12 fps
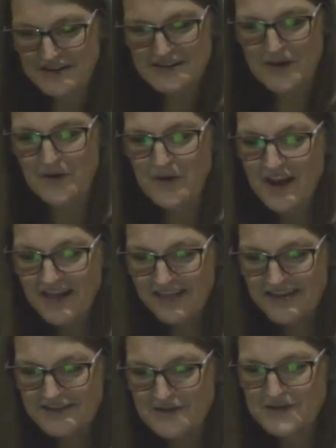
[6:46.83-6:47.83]
So
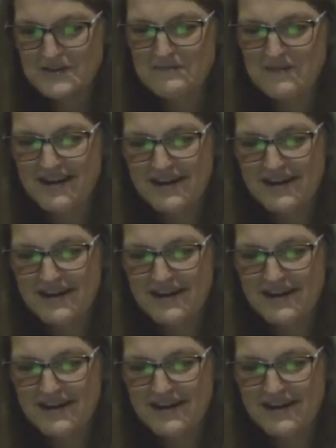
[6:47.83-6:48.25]
these are some